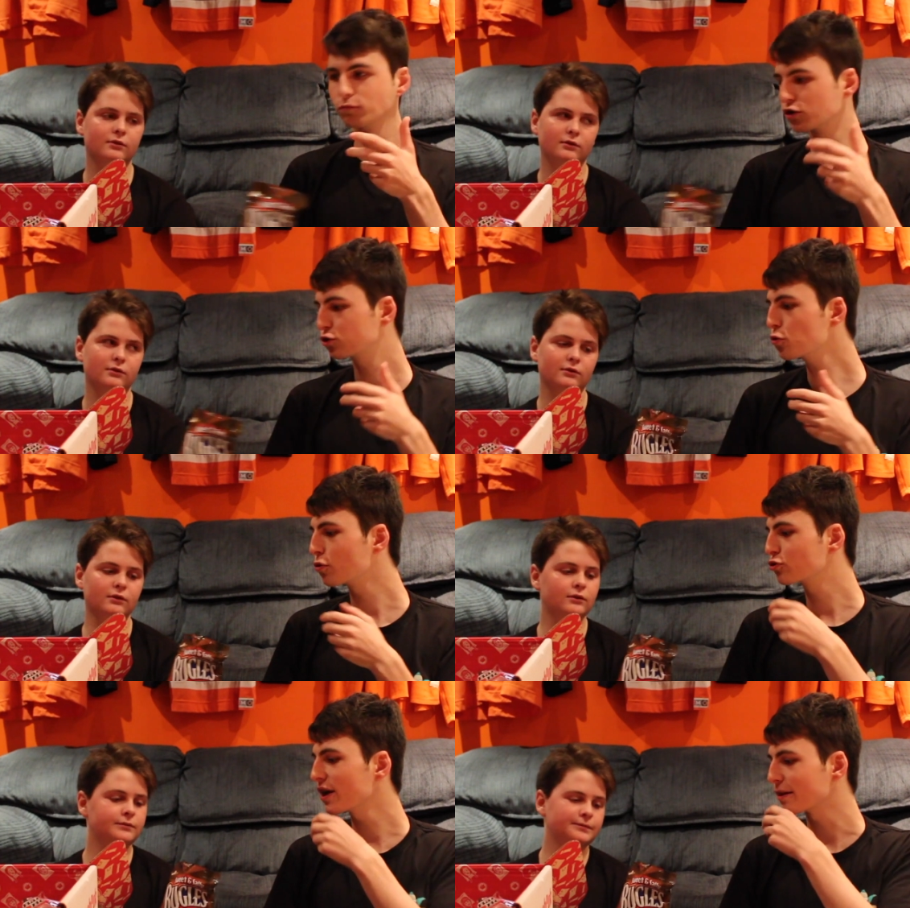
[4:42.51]
Speaker 1: It's cool.
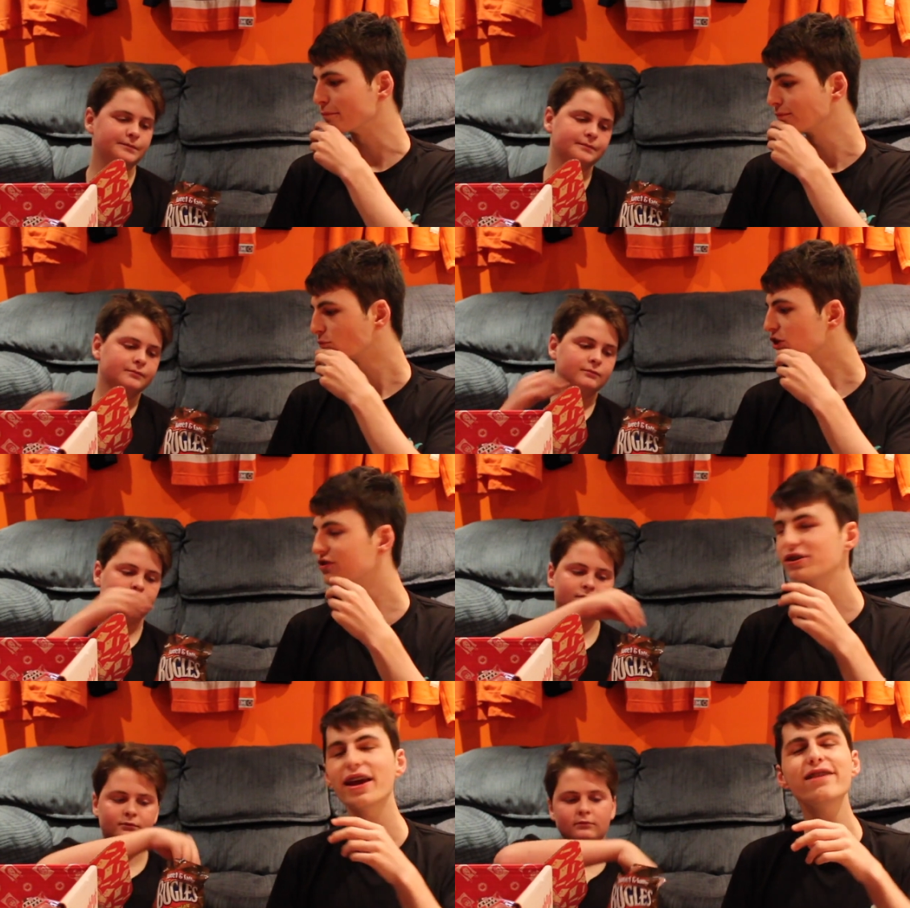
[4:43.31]
Try them. Because
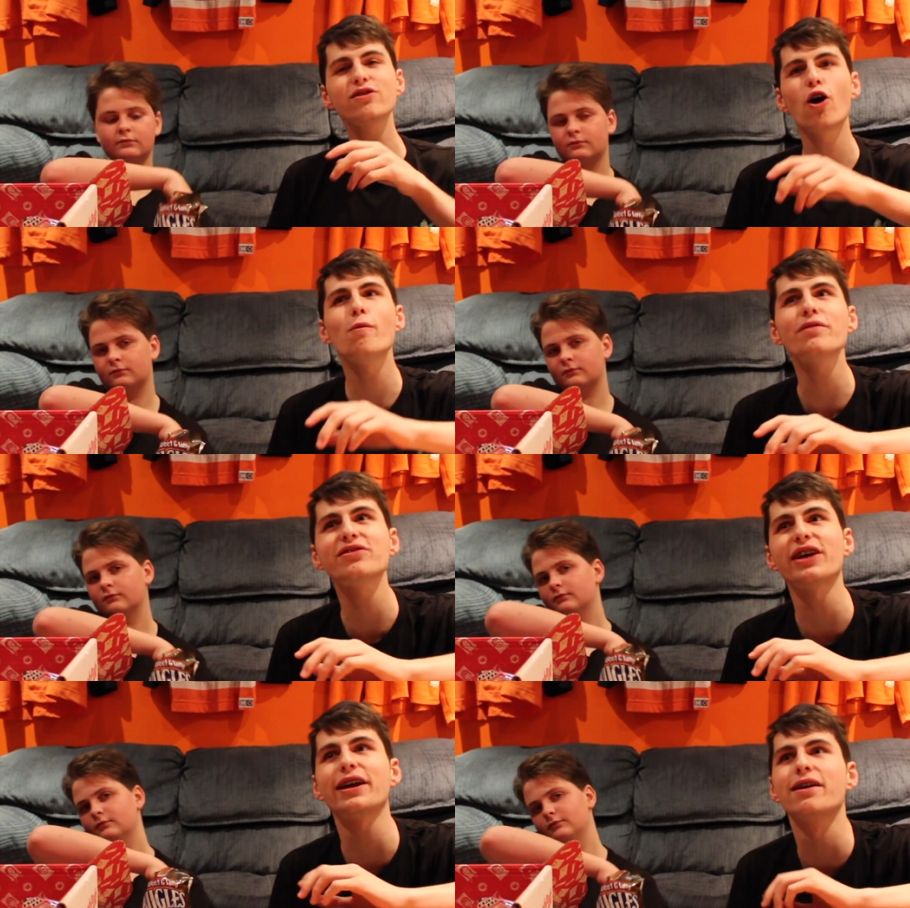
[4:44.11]
it tastes almost
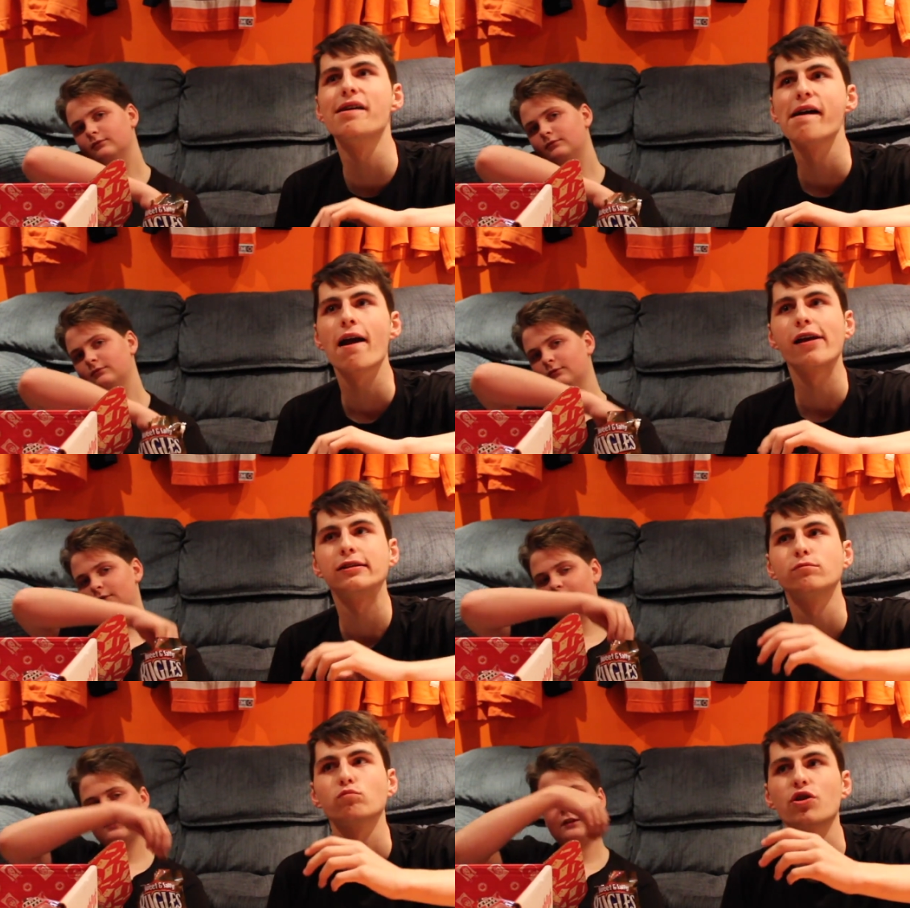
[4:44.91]
like
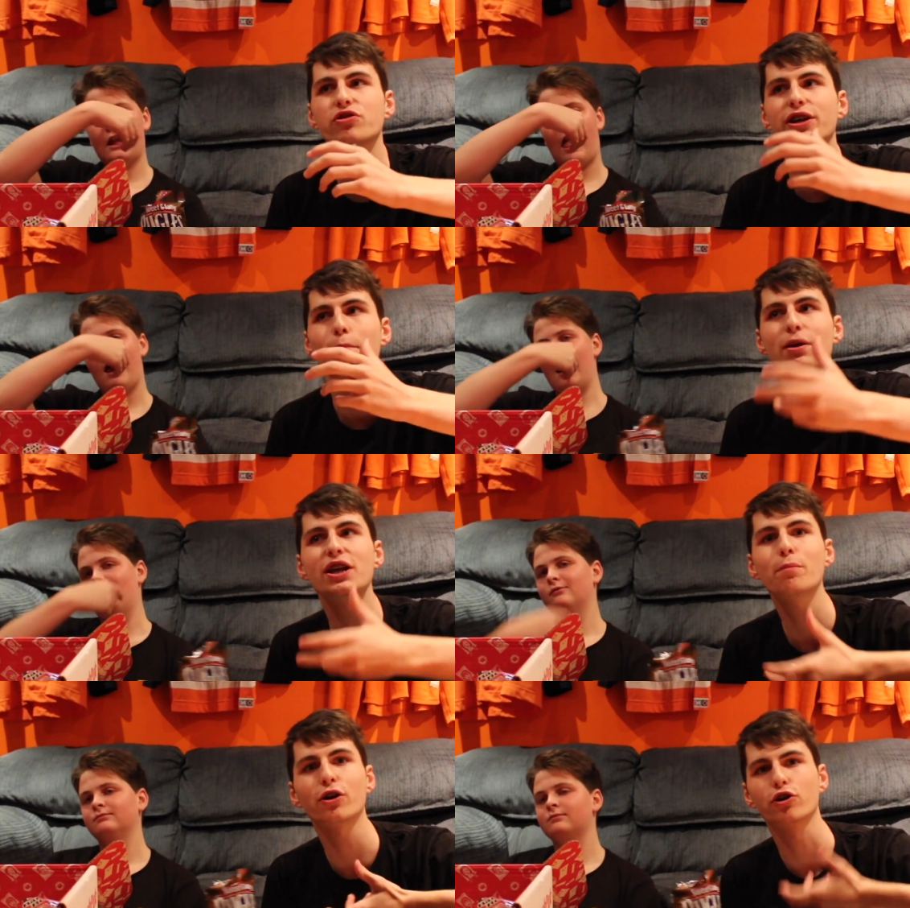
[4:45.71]
there's like a
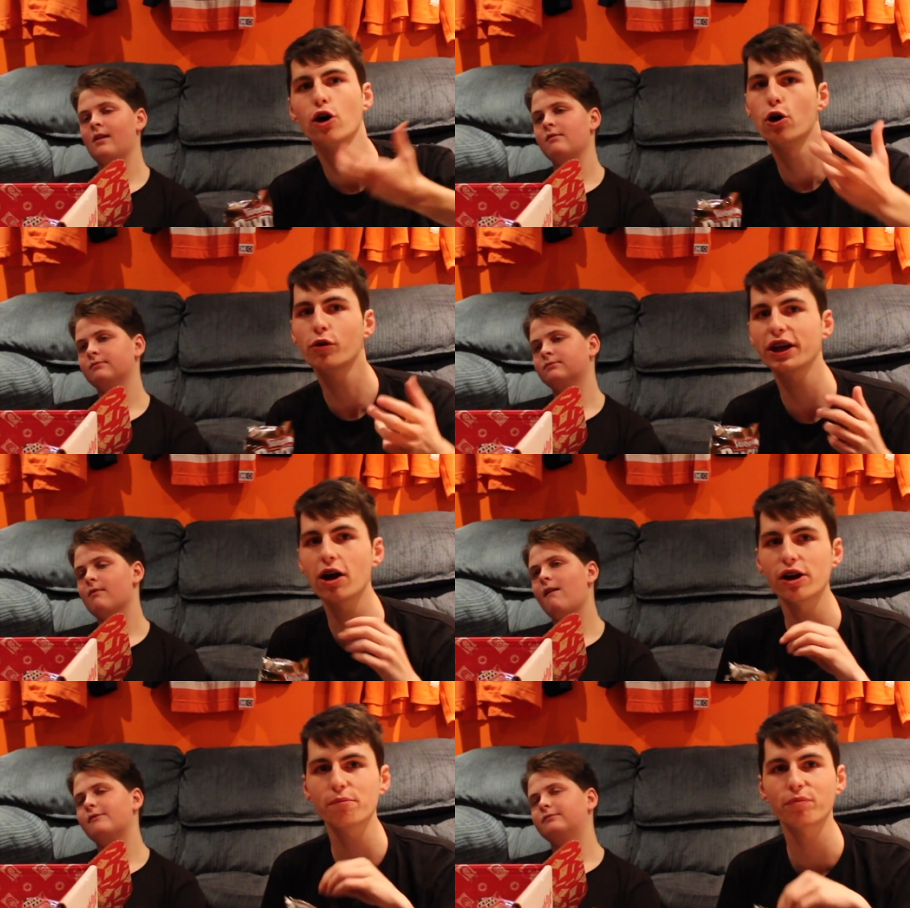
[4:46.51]
peanut butter coating
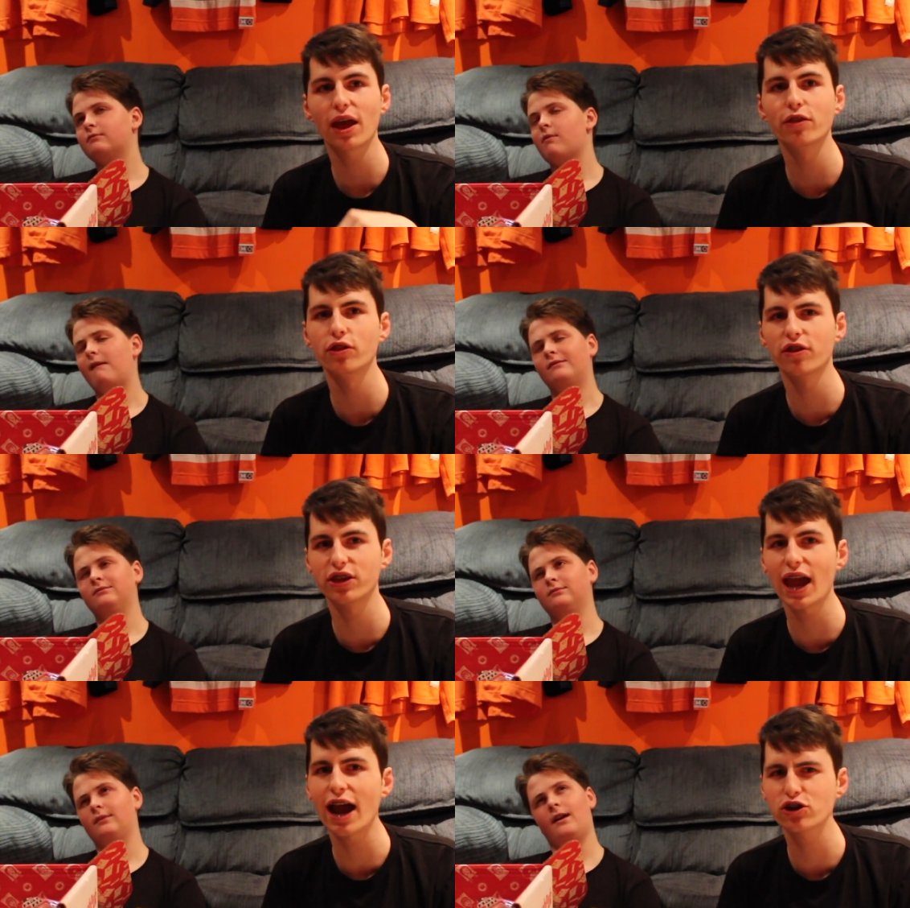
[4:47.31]
on it, and the,
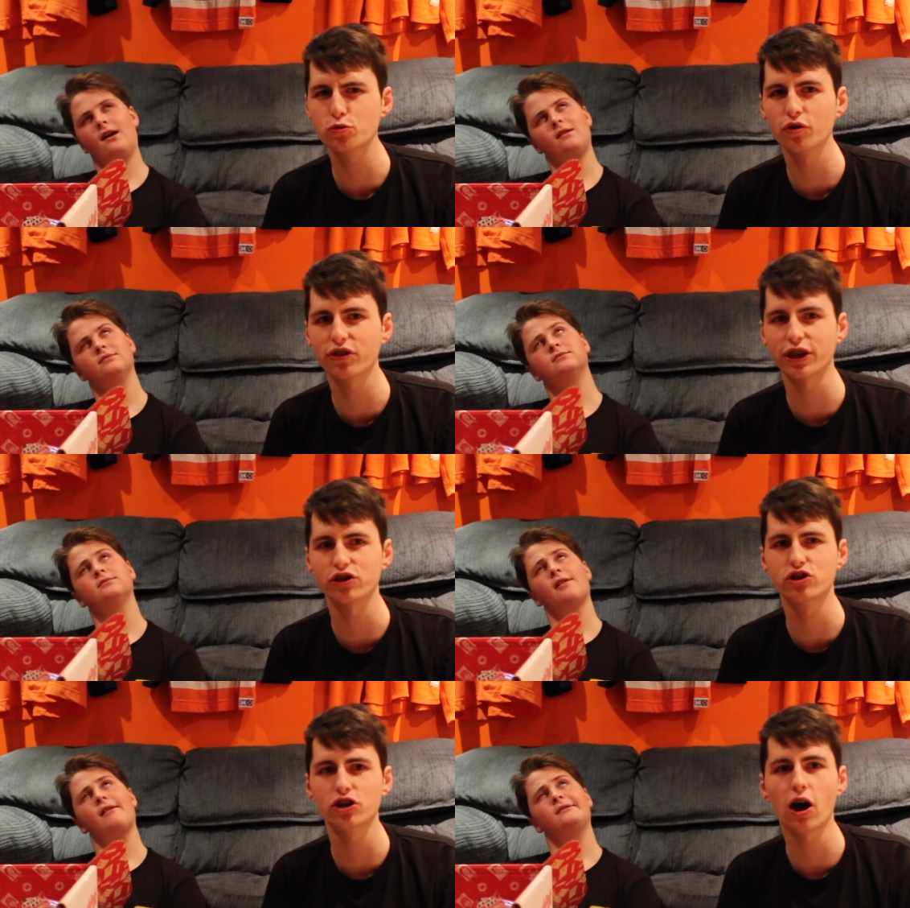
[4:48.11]
the actual thing is
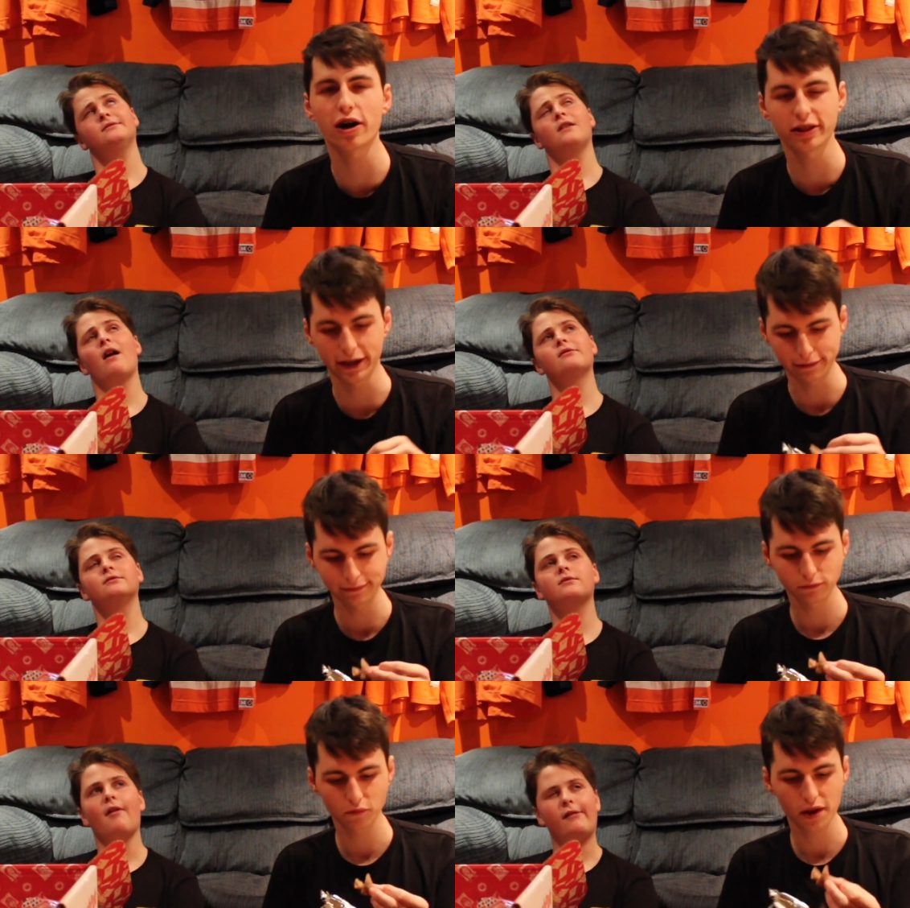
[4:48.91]
chocolate,
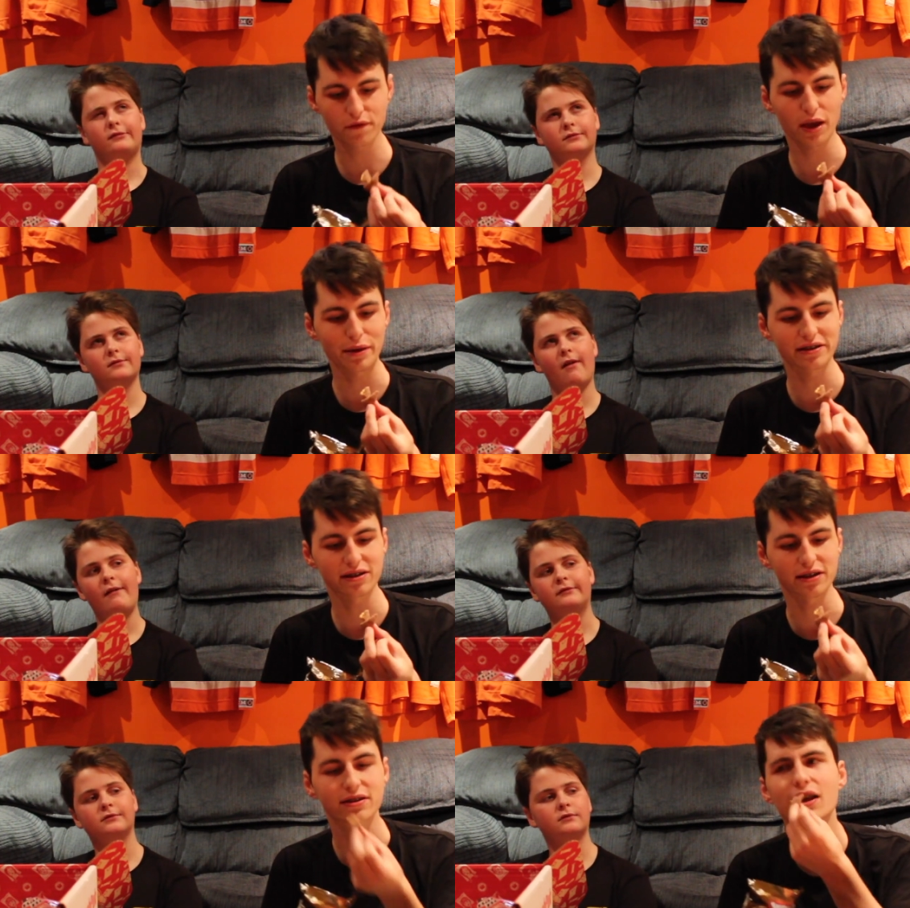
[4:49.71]
if that makes
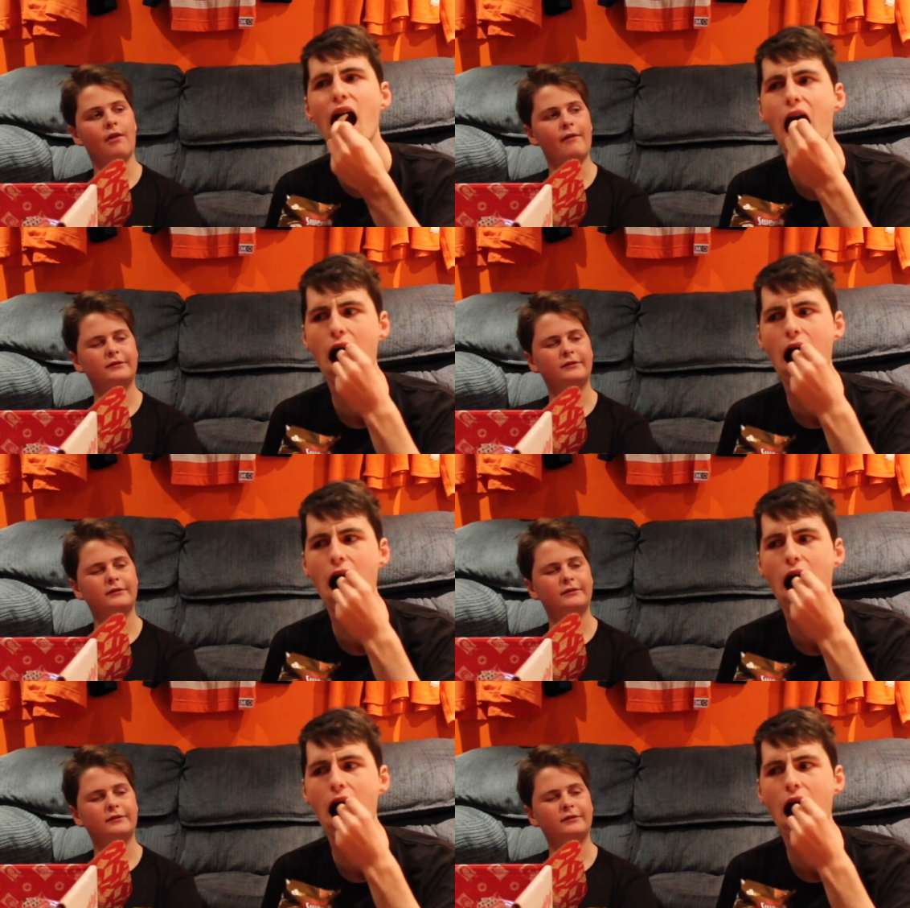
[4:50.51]
sense.